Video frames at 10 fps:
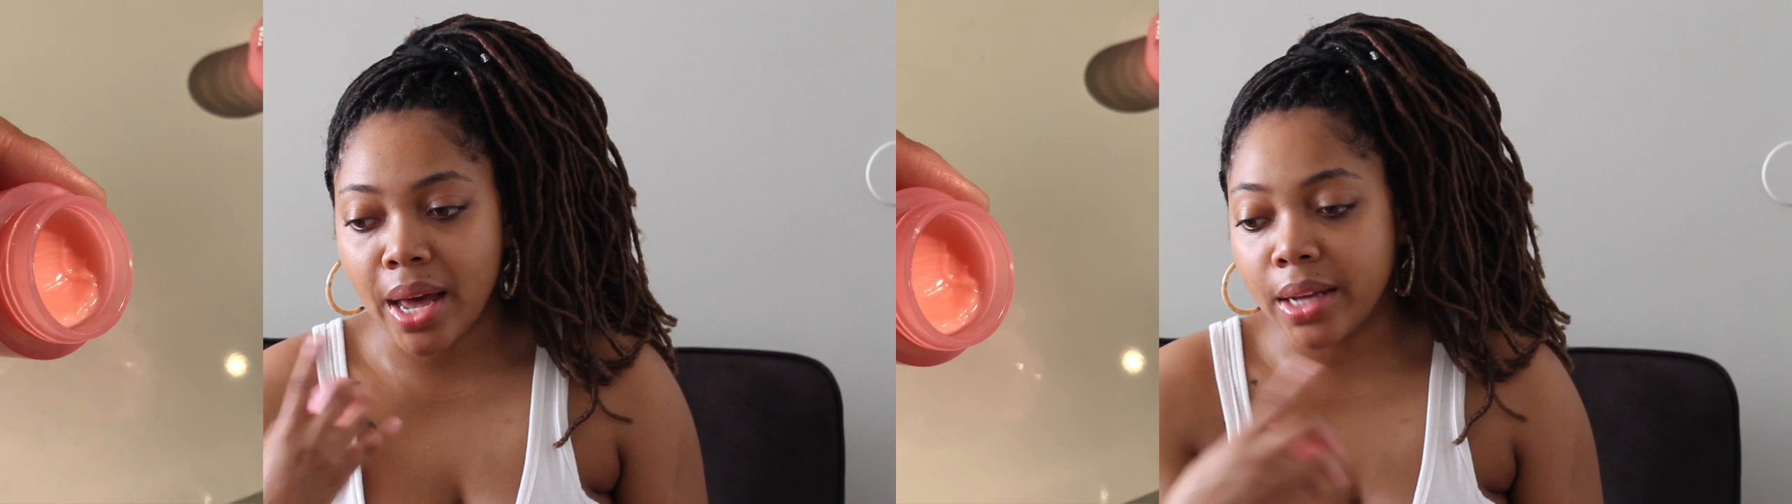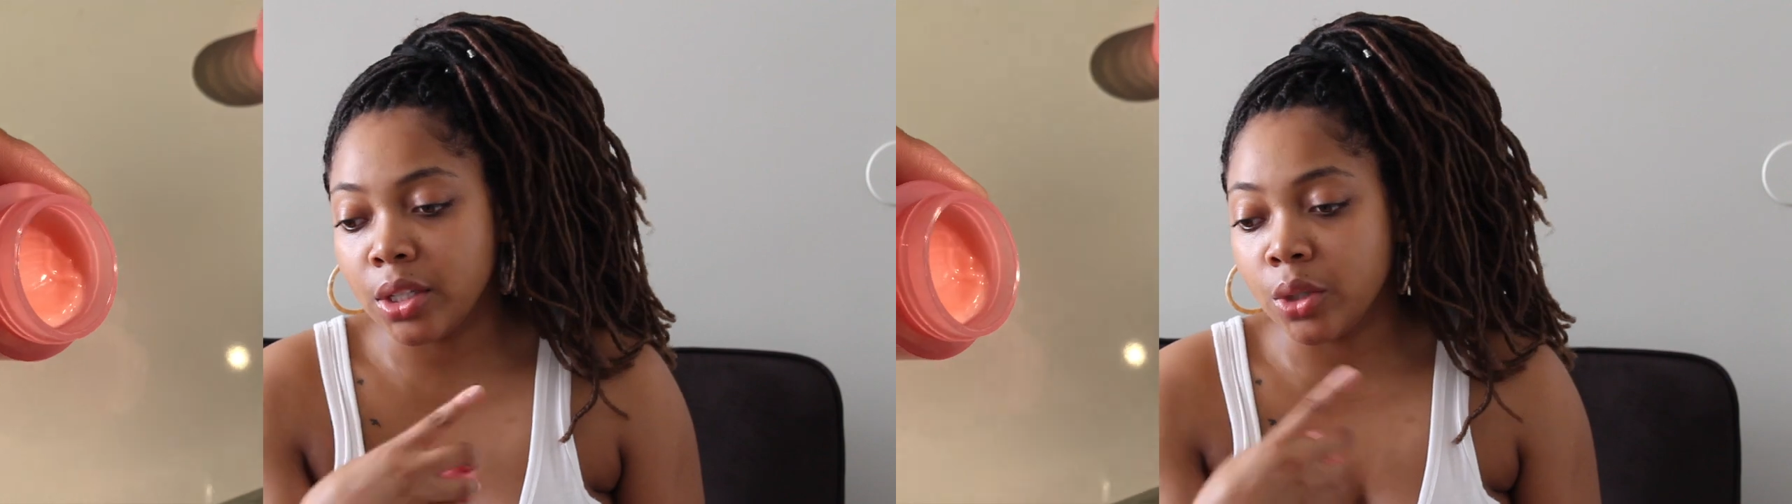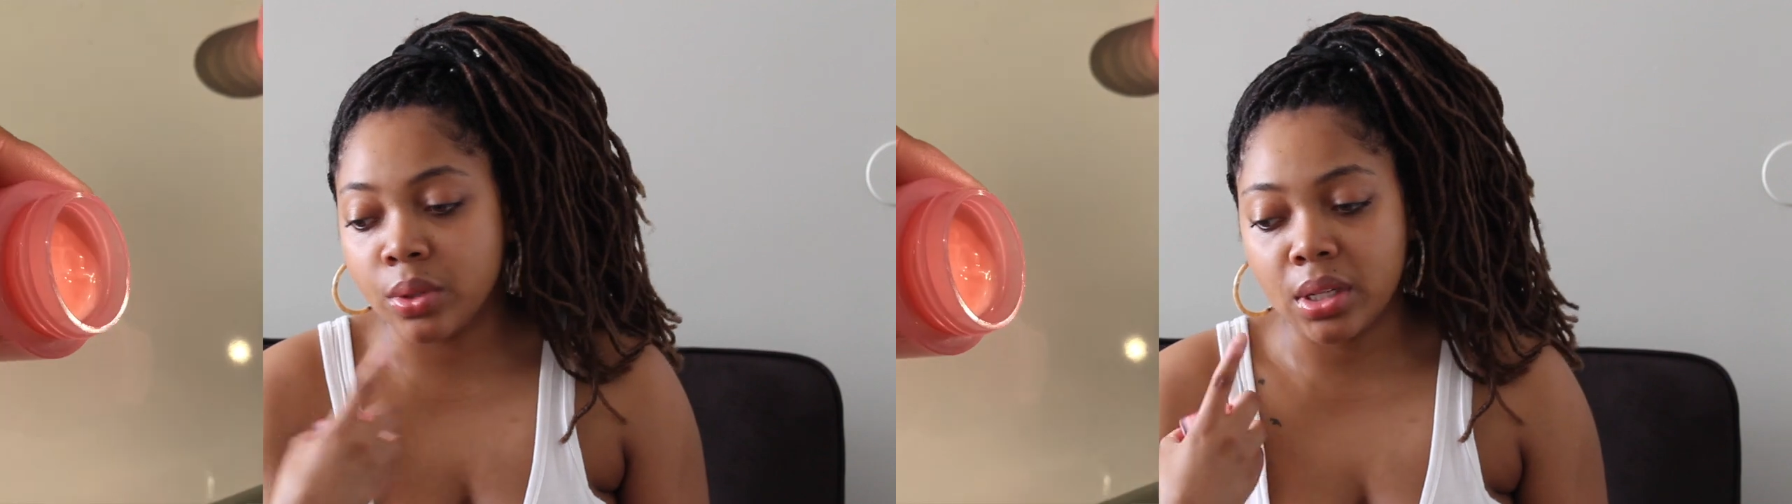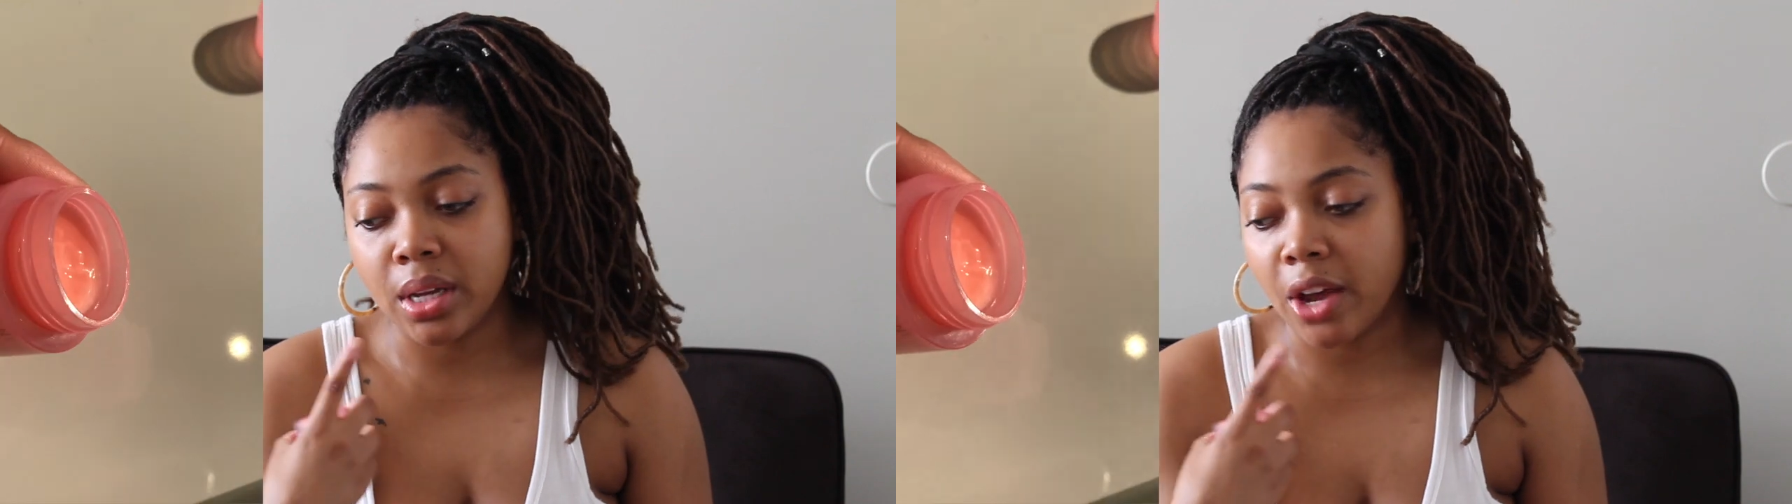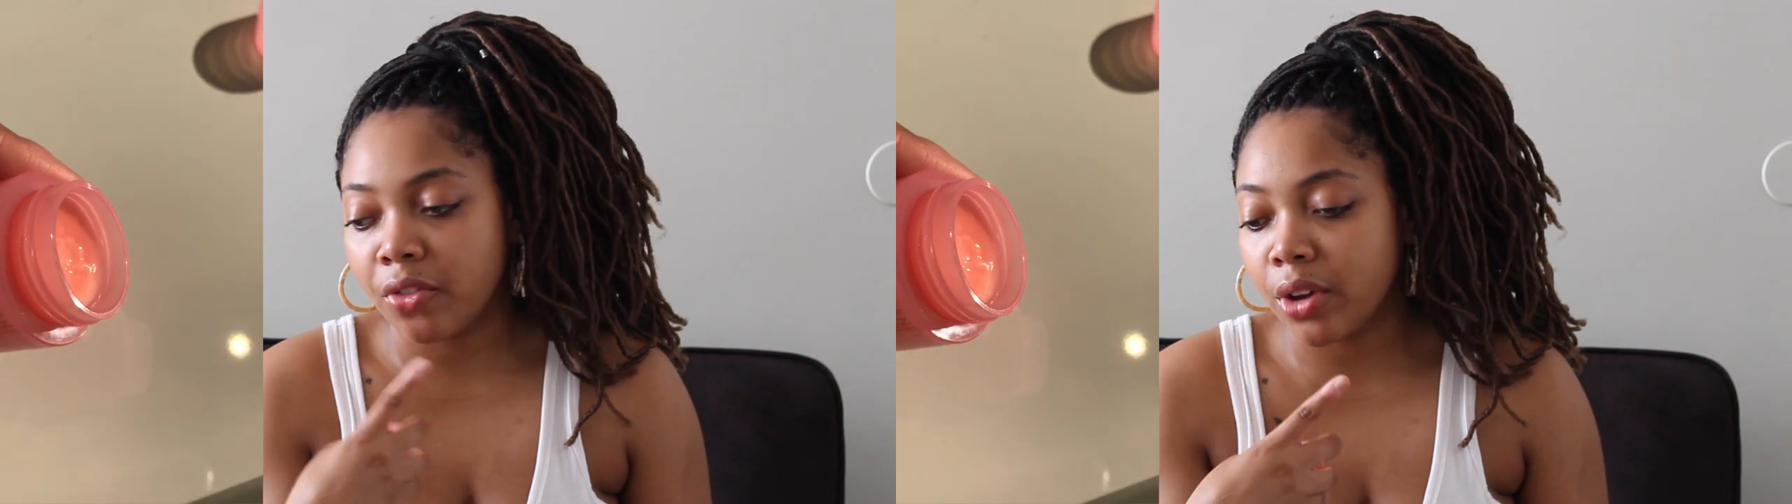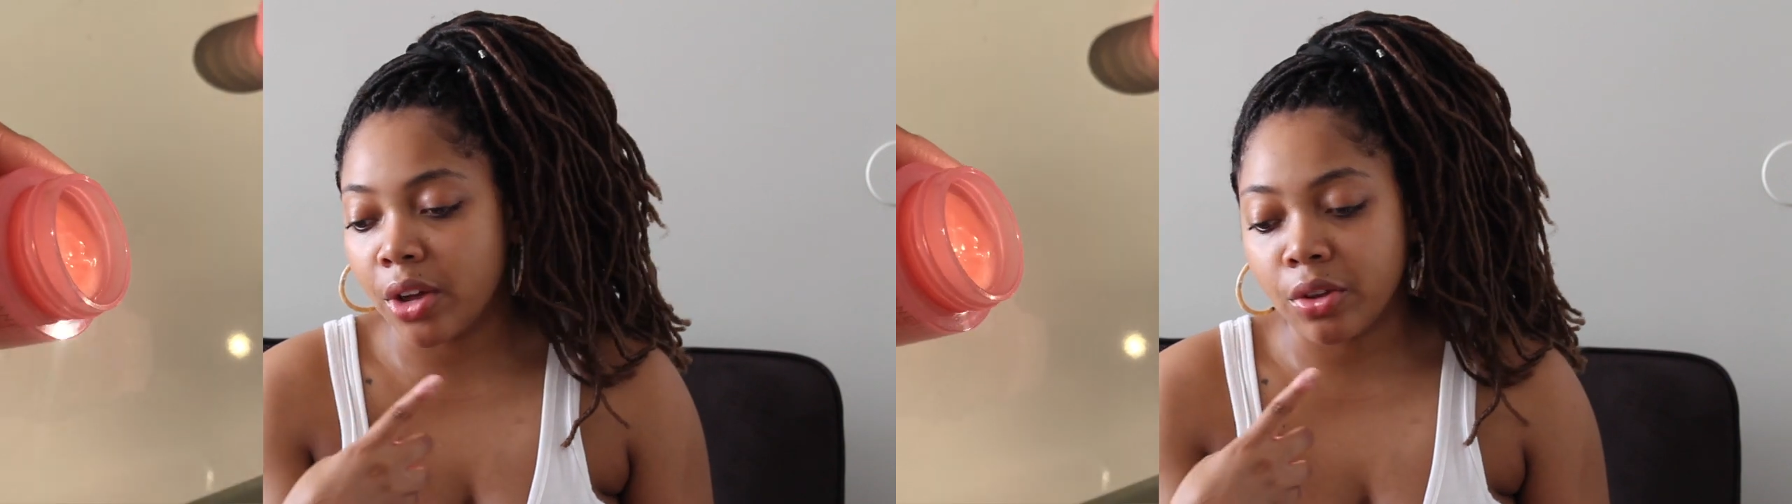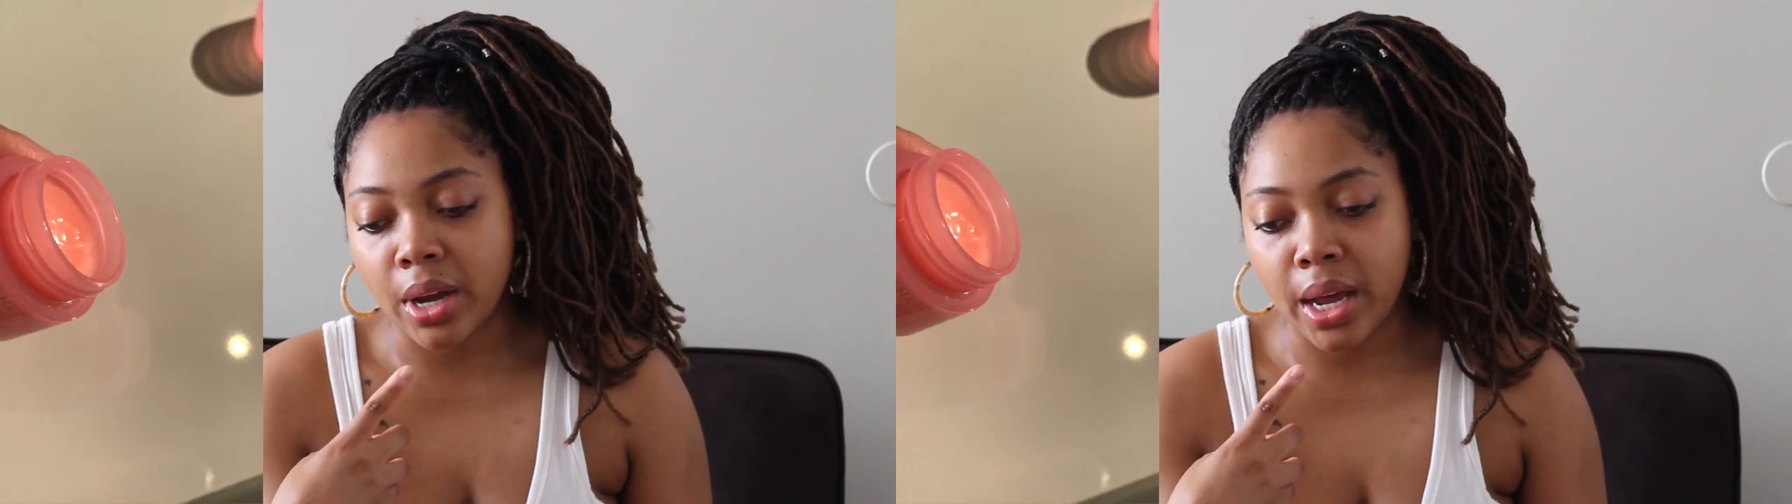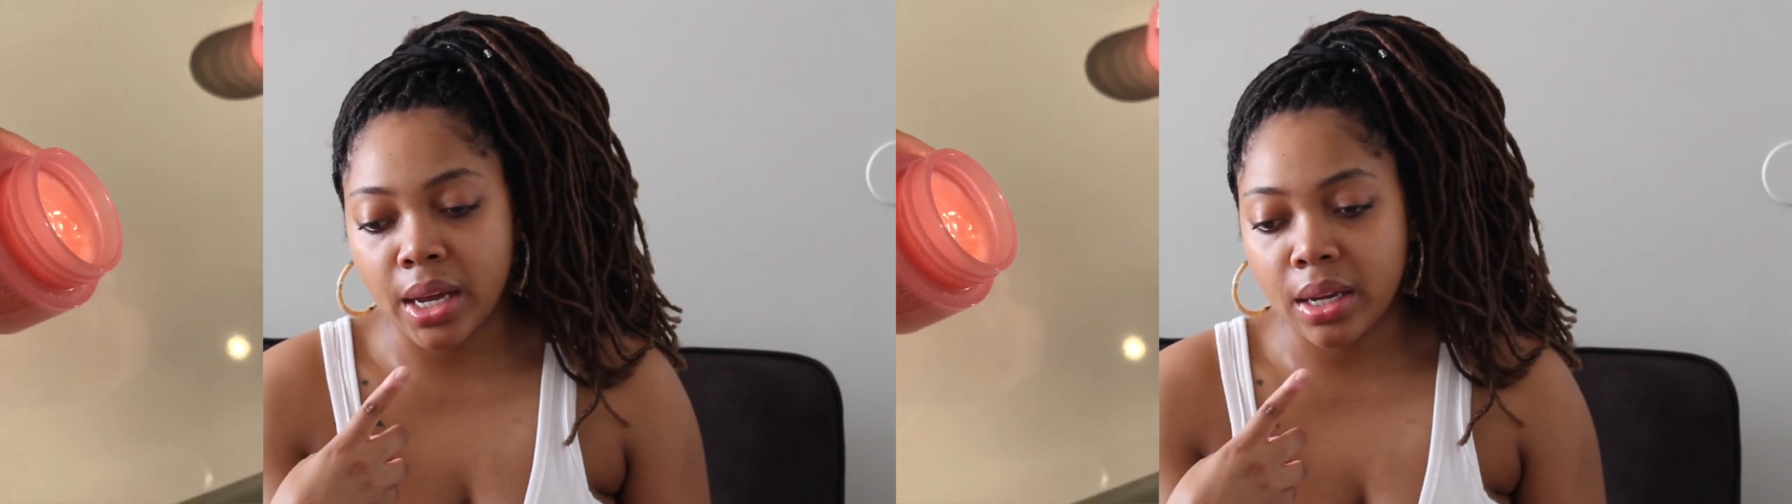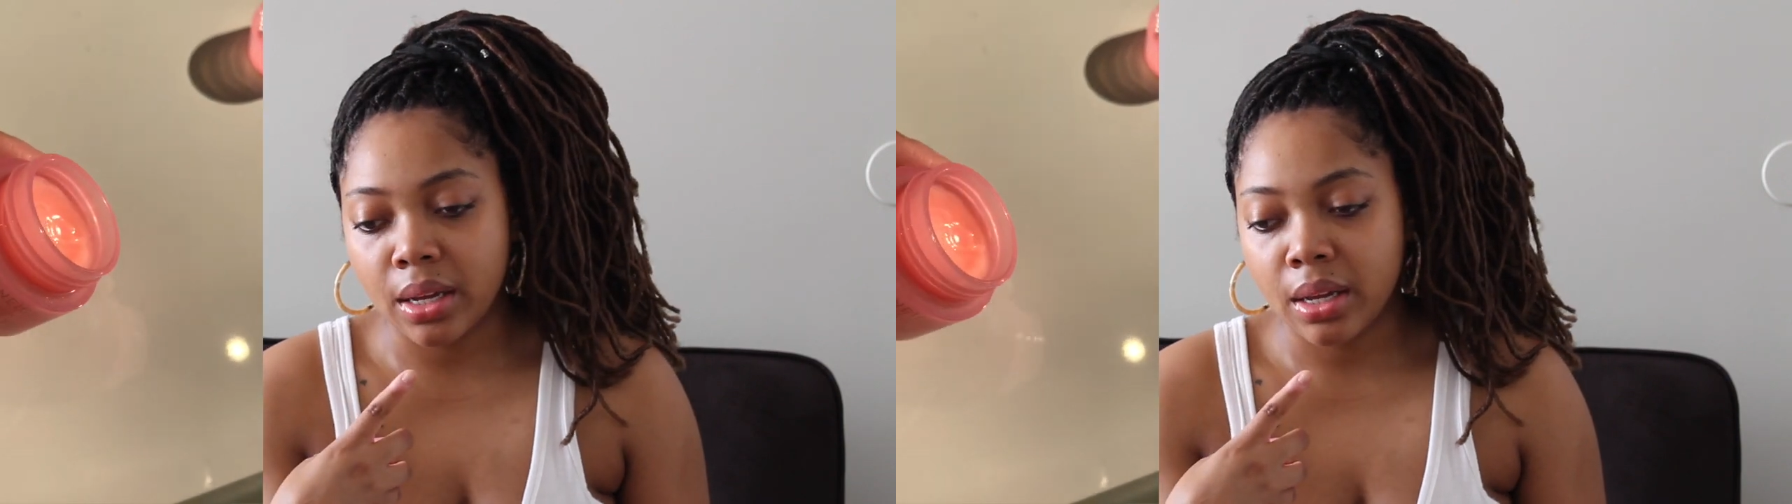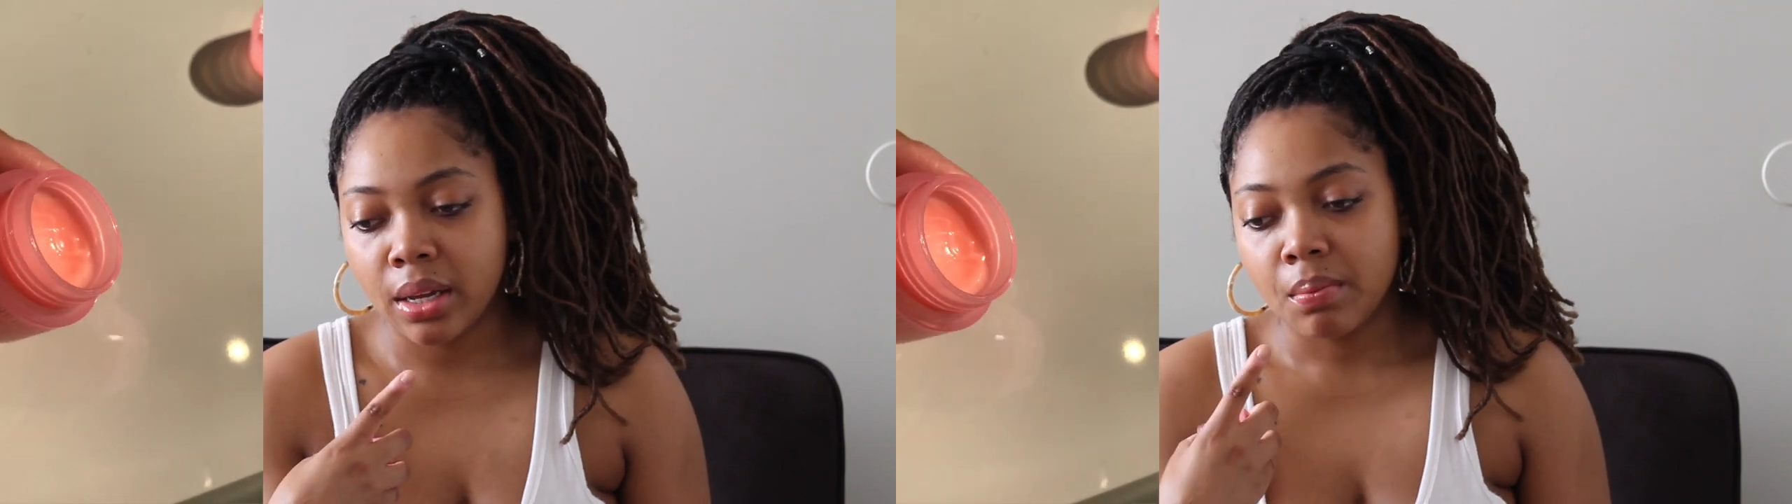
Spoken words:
I use it every other night.